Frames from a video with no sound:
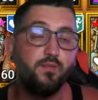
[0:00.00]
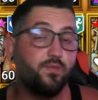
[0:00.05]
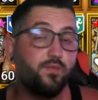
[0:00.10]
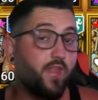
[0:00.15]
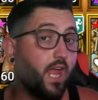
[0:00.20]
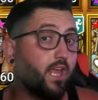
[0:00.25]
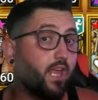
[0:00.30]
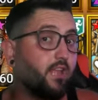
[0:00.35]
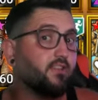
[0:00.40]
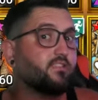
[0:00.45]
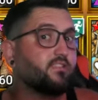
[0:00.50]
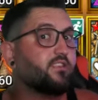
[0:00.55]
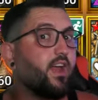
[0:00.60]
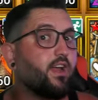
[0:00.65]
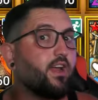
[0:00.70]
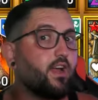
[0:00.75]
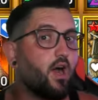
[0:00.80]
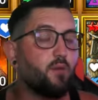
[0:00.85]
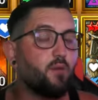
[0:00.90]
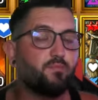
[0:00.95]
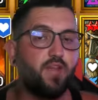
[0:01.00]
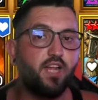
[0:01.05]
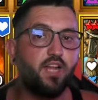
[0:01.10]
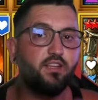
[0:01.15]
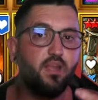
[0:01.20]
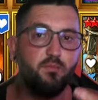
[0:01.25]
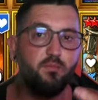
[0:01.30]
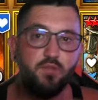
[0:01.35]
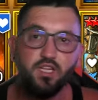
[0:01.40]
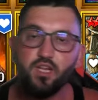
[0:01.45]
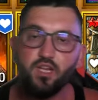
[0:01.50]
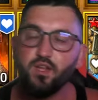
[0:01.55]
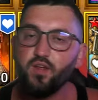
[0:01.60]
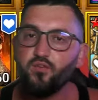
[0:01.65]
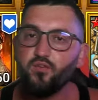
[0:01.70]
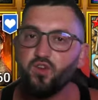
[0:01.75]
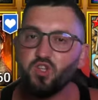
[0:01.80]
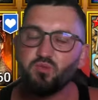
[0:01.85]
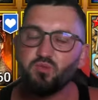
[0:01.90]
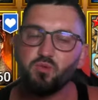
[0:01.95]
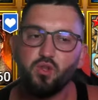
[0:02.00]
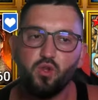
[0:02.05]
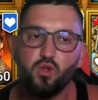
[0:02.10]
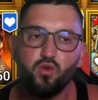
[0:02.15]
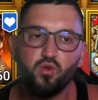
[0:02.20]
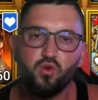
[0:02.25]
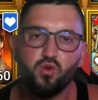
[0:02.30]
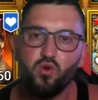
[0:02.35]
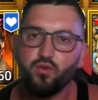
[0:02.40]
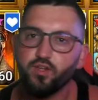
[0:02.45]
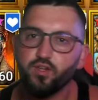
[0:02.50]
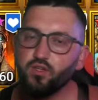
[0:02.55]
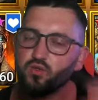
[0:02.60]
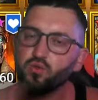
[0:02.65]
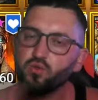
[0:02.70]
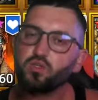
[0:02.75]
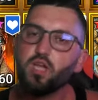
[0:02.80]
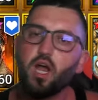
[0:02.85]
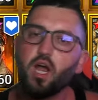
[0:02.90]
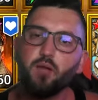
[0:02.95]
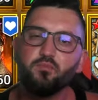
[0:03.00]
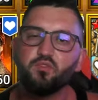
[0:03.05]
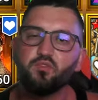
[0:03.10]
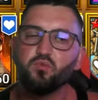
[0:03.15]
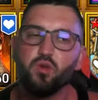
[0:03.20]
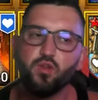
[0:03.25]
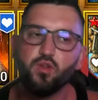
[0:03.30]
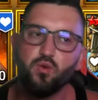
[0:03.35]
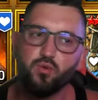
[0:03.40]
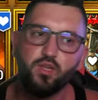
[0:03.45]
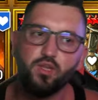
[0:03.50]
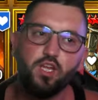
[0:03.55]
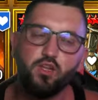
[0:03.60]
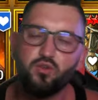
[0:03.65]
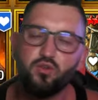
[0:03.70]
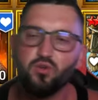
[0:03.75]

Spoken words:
That can stack up. That can mean the difference between you going 2 times when you need